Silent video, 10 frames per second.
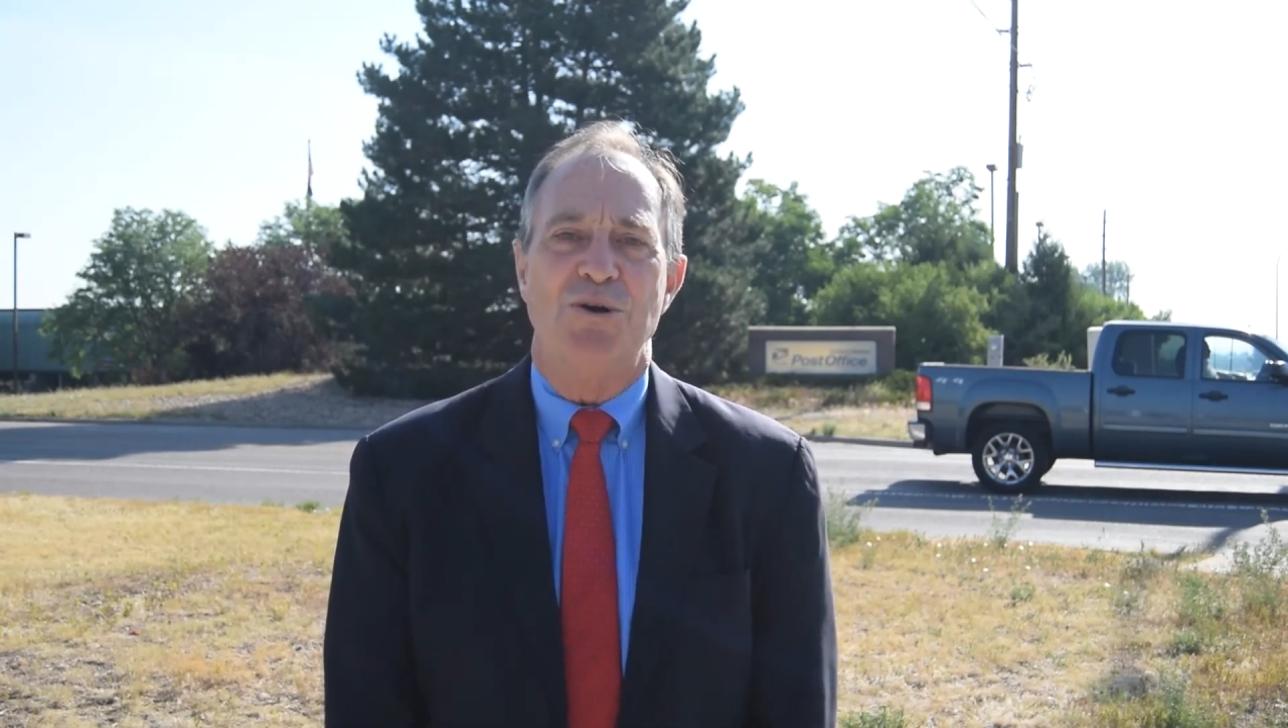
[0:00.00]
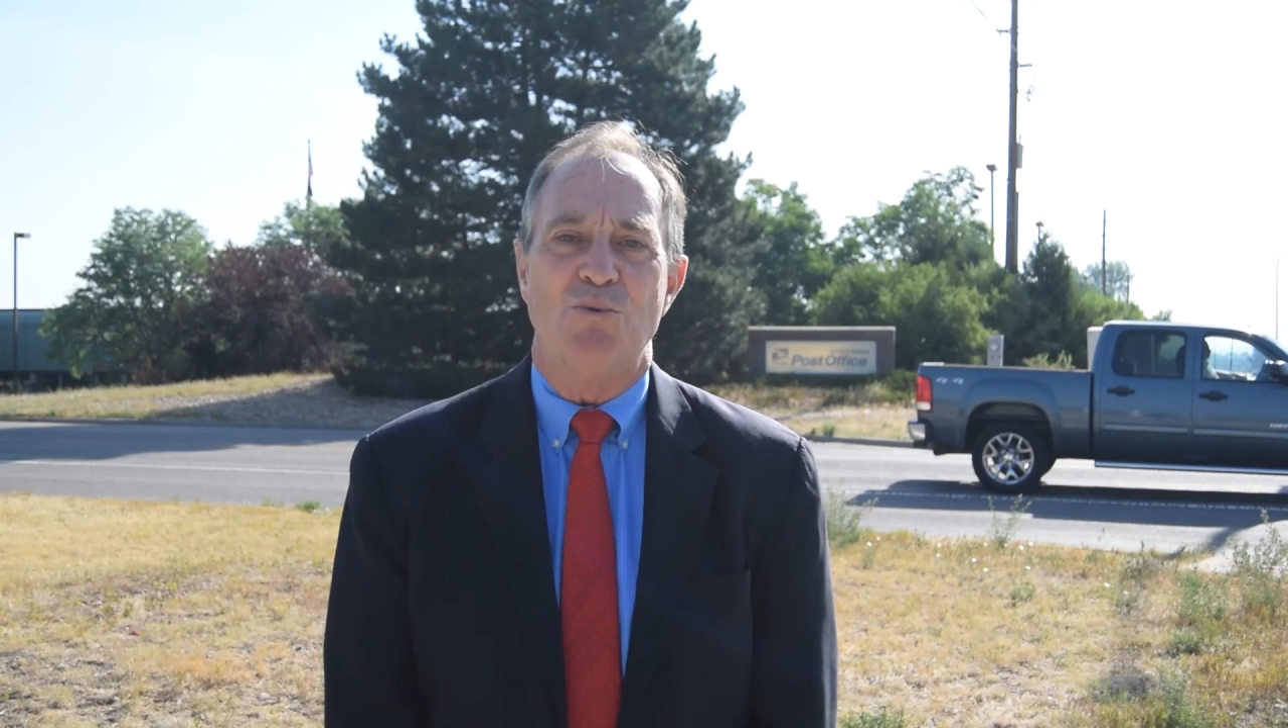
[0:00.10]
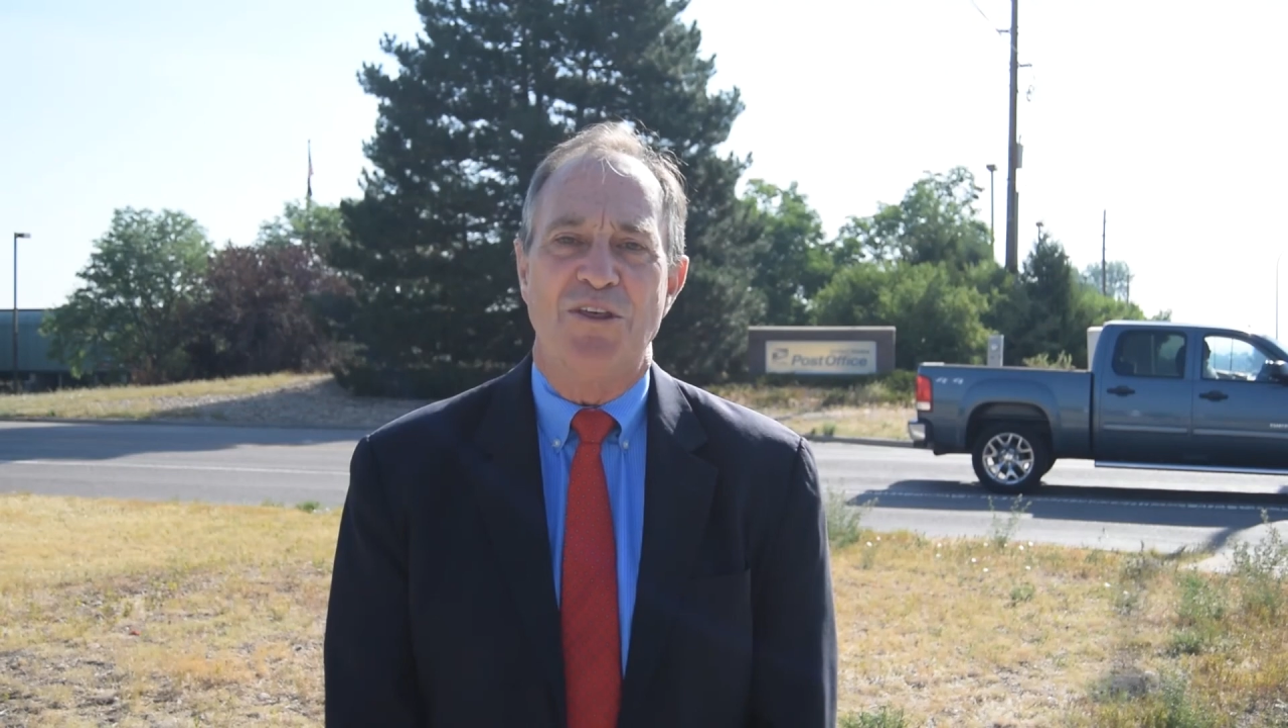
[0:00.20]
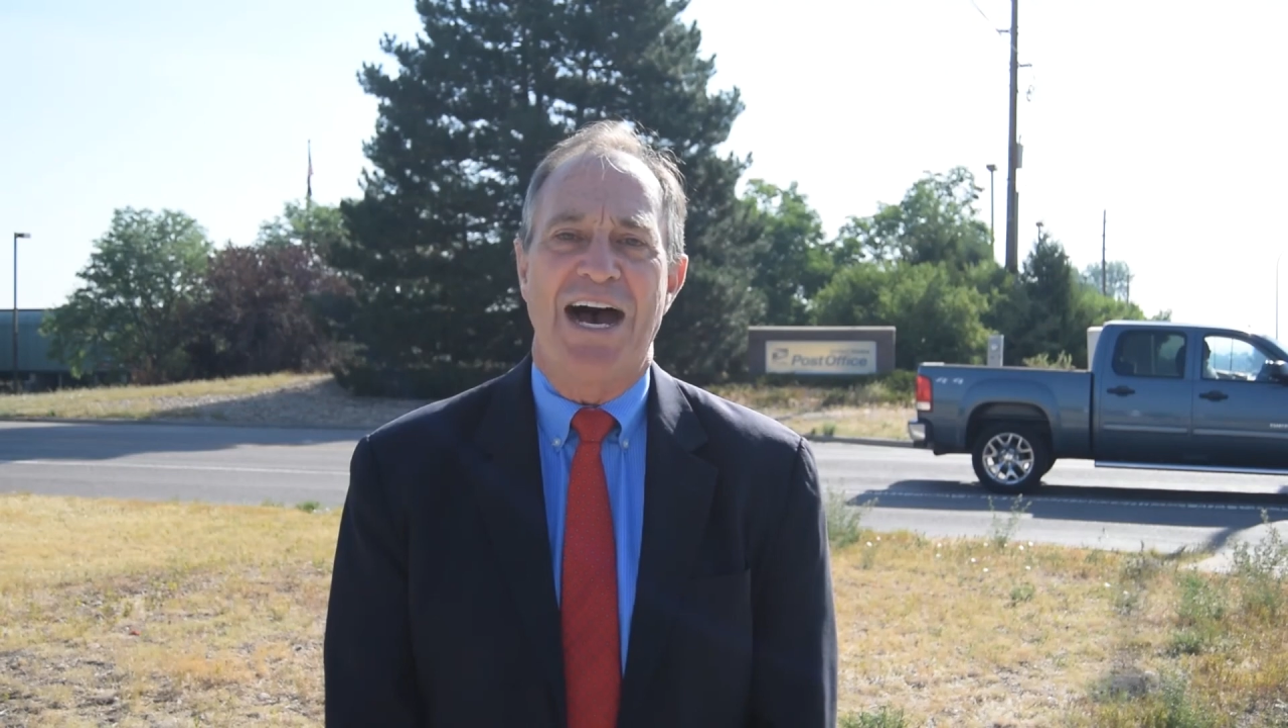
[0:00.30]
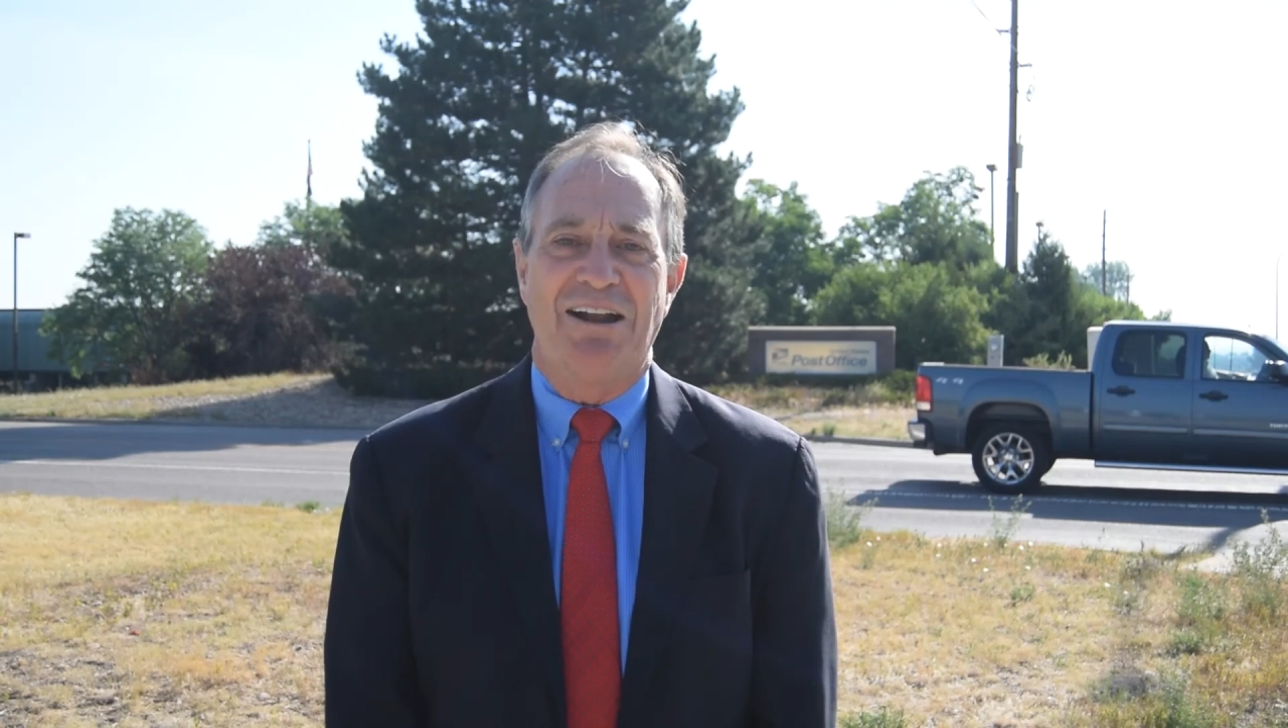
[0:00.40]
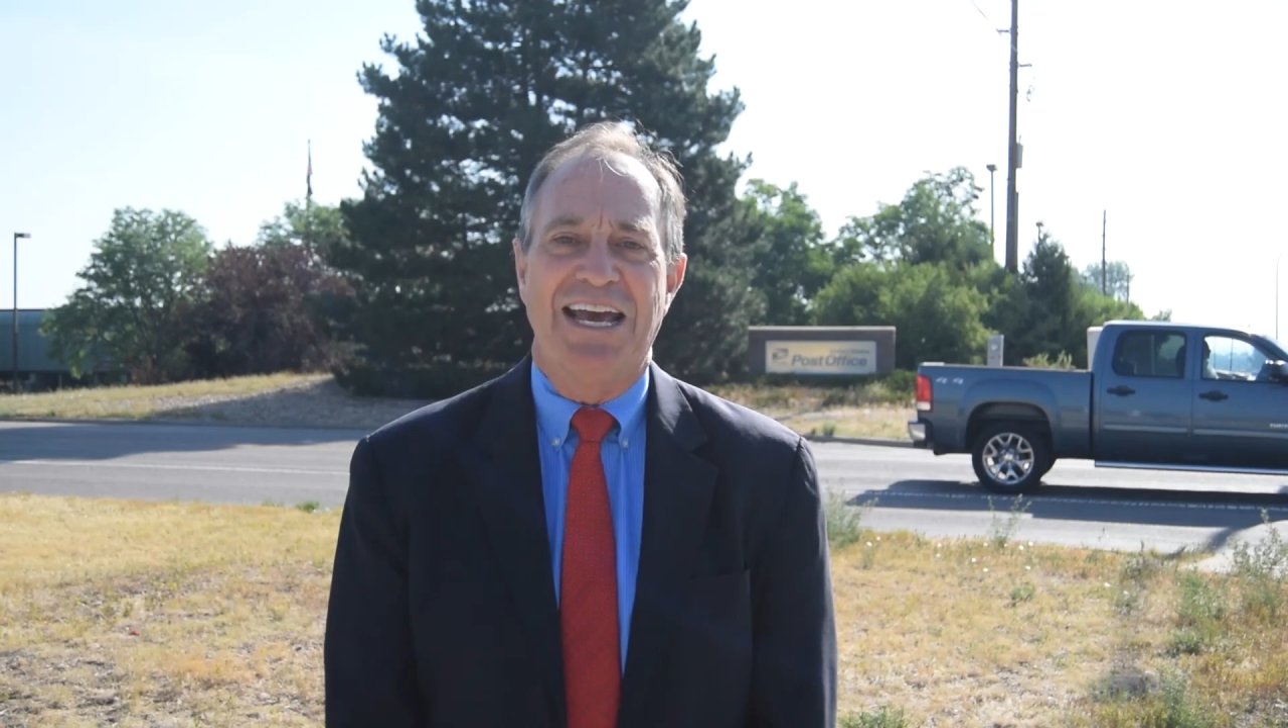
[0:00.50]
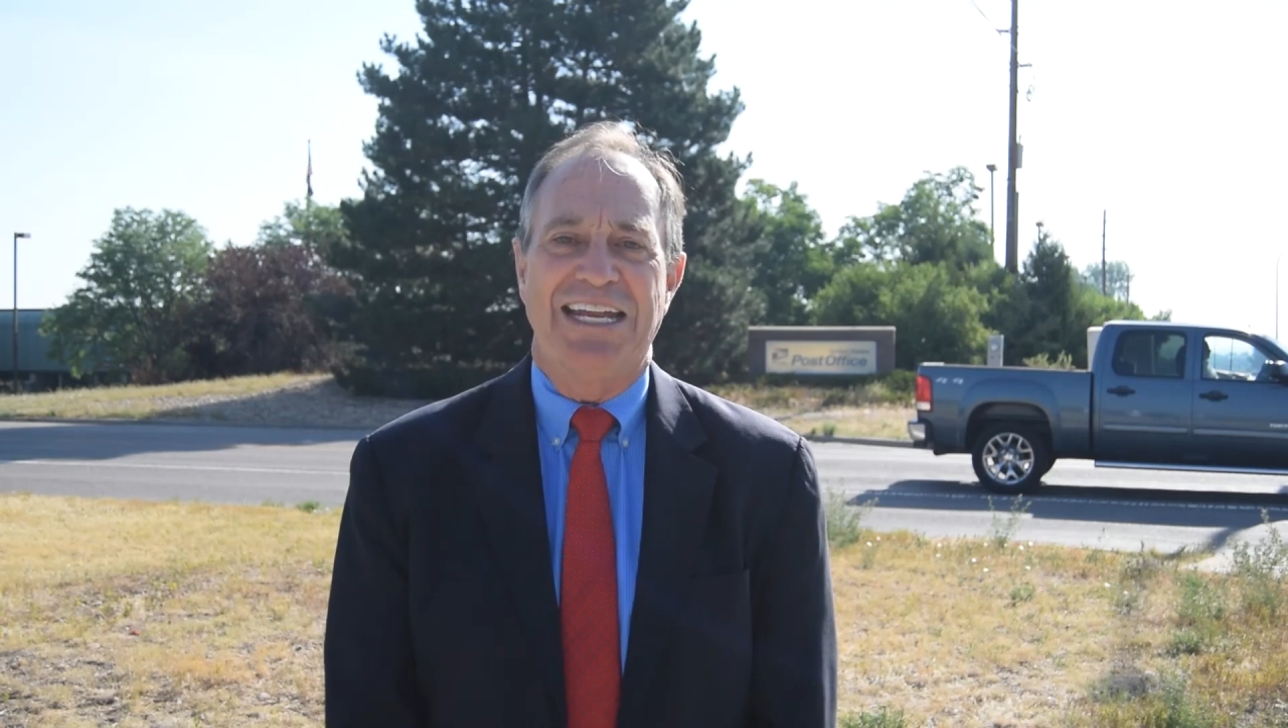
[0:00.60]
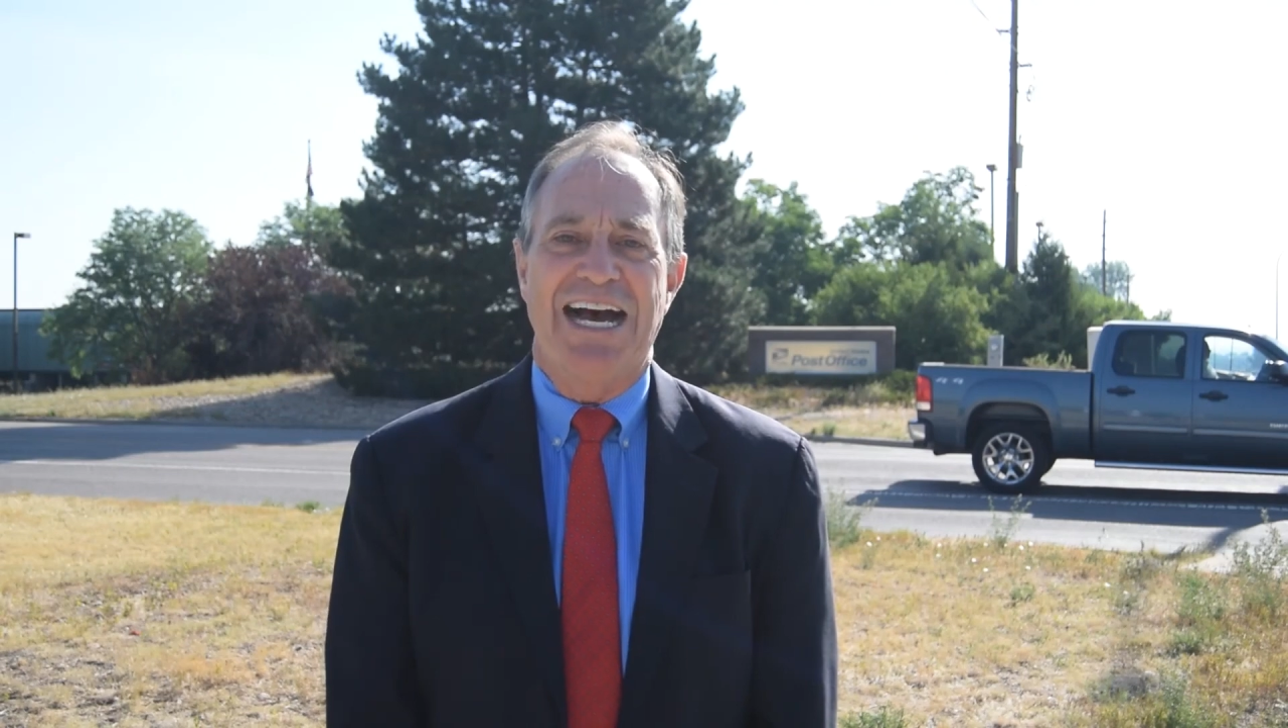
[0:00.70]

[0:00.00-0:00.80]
without any